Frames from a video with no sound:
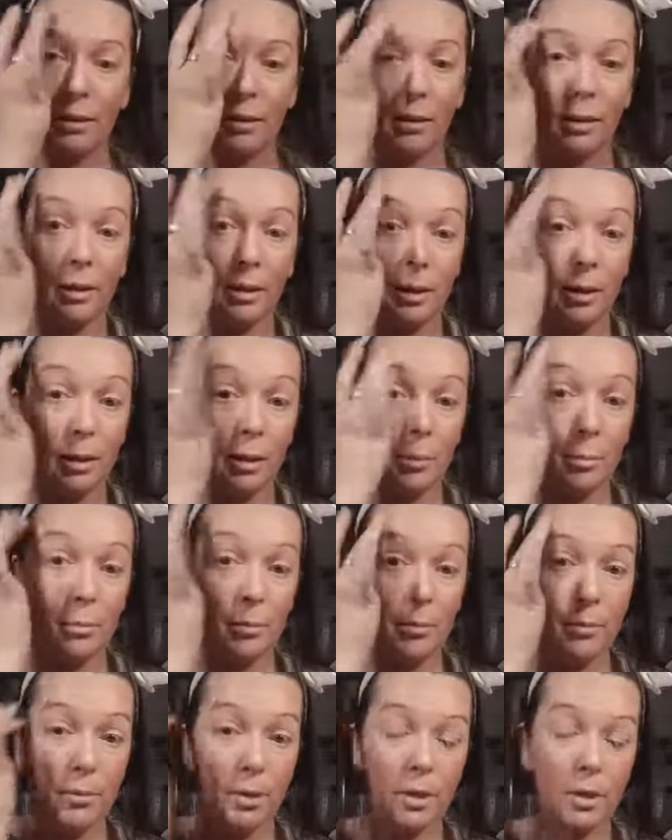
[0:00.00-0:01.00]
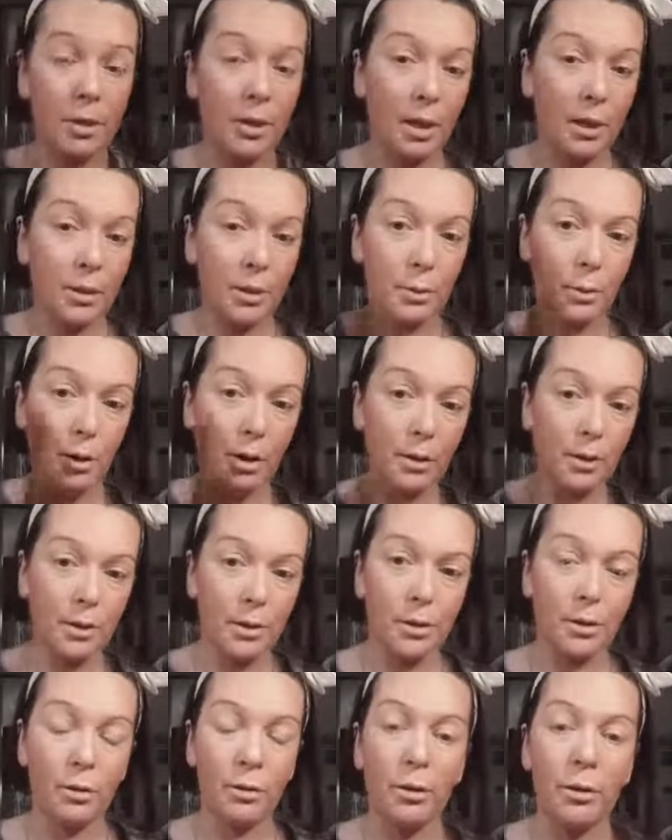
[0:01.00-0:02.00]
because that's where the
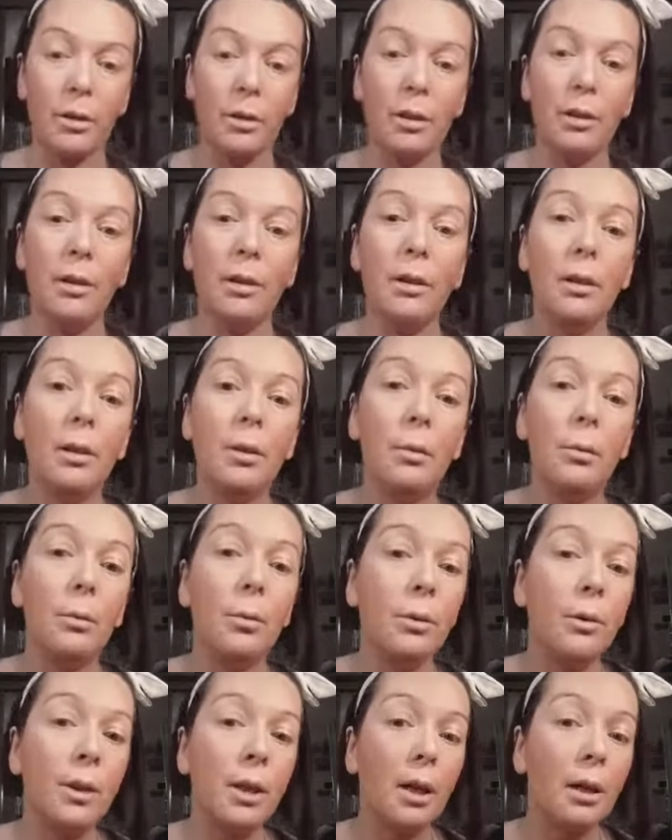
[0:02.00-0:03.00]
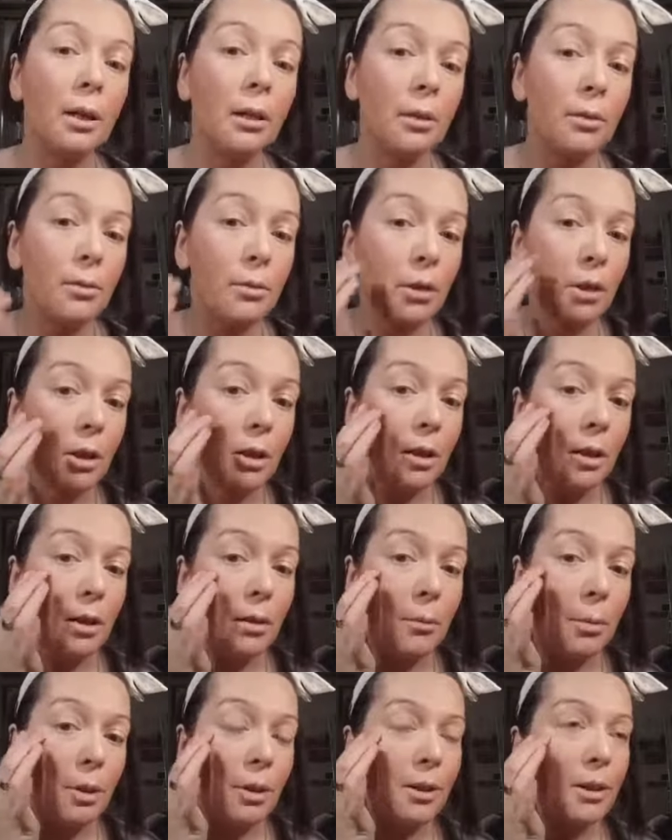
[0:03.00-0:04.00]
sun would kind of
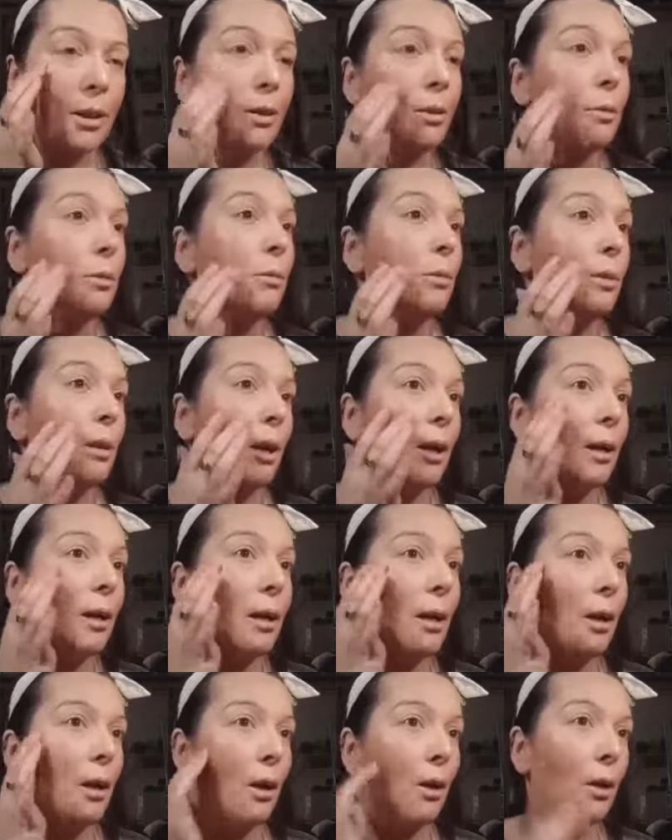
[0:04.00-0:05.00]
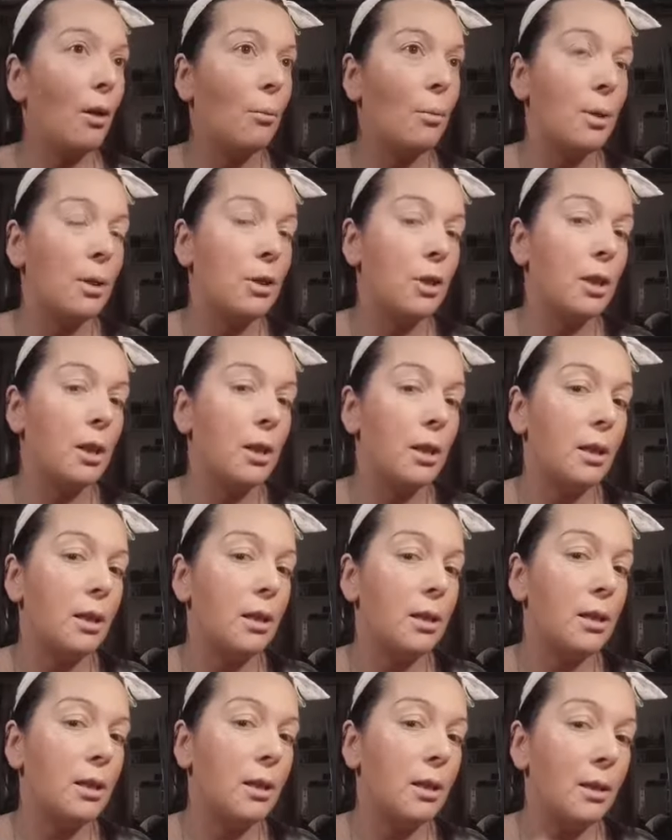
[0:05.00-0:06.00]
shine, but I do like a lot on my
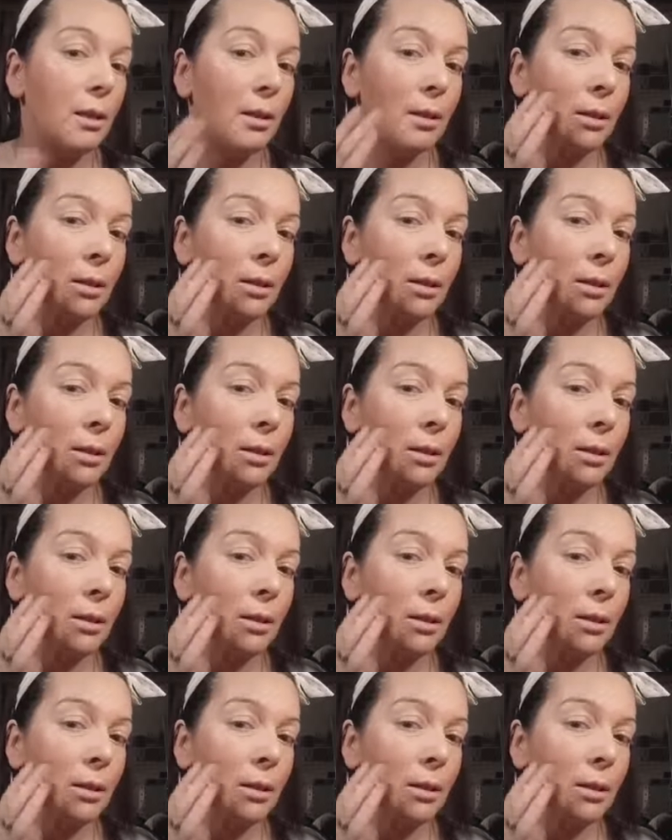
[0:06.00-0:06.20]
cheeks.